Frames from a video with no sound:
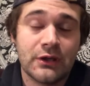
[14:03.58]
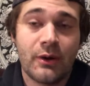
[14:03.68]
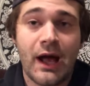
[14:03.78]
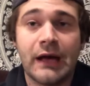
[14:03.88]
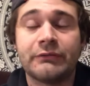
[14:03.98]
you
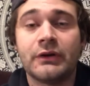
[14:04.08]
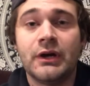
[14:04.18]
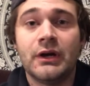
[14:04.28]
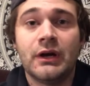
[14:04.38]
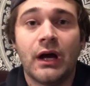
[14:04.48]
have.
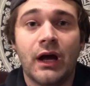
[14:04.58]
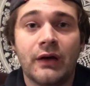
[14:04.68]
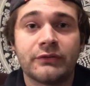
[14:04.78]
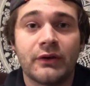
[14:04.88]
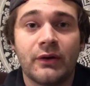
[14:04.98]

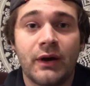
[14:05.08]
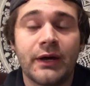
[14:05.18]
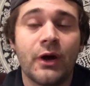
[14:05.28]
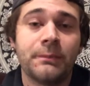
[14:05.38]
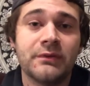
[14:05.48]
So I
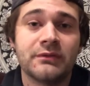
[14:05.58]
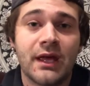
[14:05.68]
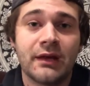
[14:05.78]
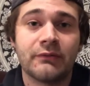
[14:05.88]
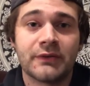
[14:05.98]
hope you
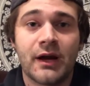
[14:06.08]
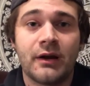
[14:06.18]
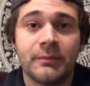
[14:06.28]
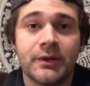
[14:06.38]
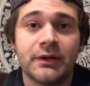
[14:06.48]
stay in
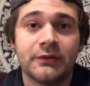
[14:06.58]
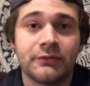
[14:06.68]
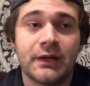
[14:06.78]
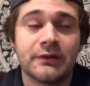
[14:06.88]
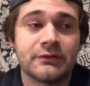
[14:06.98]
retirement if
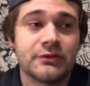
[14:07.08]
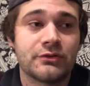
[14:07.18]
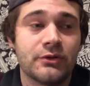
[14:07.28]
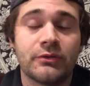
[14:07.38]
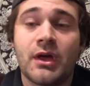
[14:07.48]
that is the
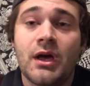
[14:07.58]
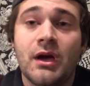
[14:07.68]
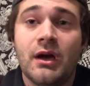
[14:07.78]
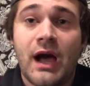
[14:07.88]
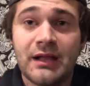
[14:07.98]
truth.
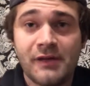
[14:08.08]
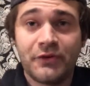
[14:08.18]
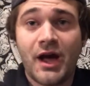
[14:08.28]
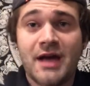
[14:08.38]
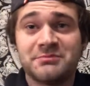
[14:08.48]
I love you
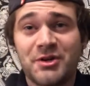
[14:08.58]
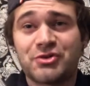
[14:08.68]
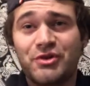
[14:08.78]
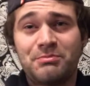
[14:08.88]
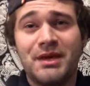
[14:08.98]
guys. Make
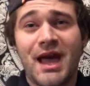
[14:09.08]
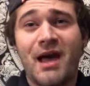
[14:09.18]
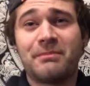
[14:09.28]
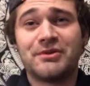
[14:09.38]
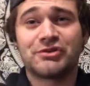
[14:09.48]
sure to be
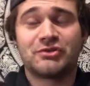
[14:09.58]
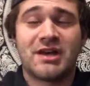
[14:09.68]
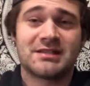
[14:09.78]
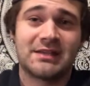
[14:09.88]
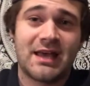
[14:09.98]
happy,
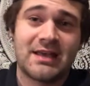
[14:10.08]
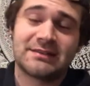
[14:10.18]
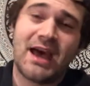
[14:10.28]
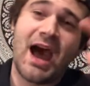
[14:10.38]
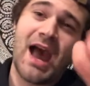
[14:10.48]
stress less.
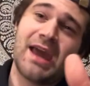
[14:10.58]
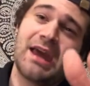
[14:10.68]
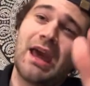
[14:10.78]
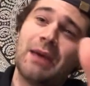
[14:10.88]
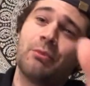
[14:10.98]
I
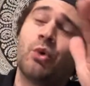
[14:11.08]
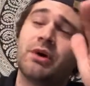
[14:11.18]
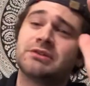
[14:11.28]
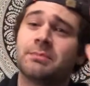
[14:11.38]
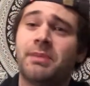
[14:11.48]
am
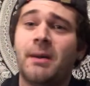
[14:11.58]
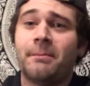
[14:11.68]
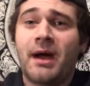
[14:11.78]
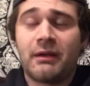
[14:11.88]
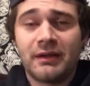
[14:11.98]
going to
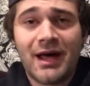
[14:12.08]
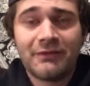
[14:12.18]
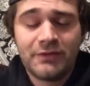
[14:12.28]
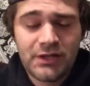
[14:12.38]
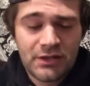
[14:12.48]
pump out a lot
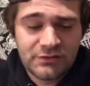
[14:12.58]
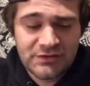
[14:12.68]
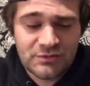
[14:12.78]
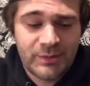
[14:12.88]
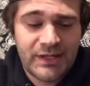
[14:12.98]
of videos
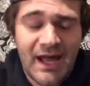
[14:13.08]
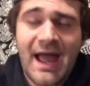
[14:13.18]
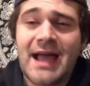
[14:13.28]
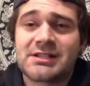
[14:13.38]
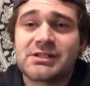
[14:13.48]
this week. I
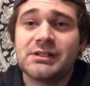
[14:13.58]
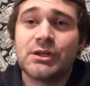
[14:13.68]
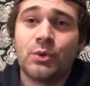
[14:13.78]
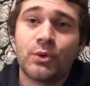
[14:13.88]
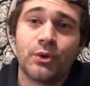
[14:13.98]
actually
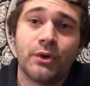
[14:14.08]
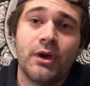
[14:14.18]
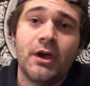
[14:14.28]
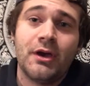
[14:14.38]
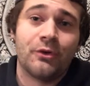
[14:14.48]
ordered
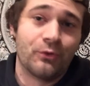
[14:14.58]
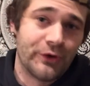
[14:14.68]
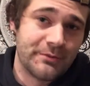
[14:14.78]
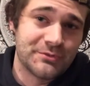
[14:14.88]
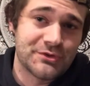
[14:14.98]

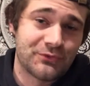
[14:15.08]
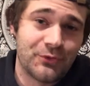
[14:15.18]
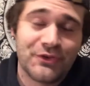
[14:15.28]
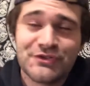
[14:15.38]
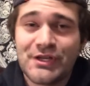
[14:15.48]
rims
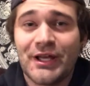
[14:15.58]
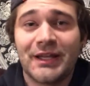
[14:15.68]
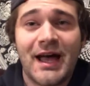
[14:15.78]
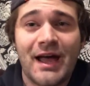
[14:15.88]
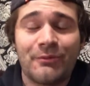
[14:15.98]
for the
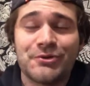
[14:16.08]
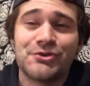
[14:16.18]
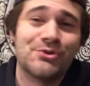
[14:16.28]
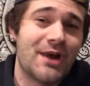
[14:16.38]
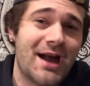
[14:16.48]
GLI, which
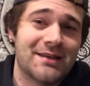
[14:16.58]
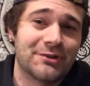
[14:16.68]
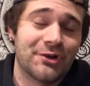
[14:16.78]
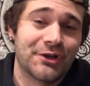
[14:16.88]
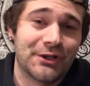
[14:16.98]
you guys
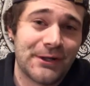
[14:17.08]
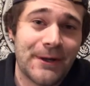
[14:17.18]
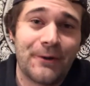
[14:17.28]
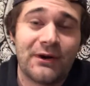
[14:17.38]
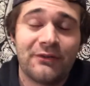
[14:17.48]
aren't going to
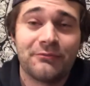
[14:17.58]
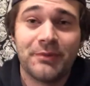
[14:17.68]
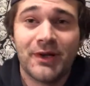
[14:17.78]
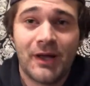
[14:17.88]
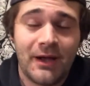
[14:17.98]
know of,
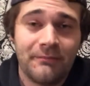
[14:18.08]
but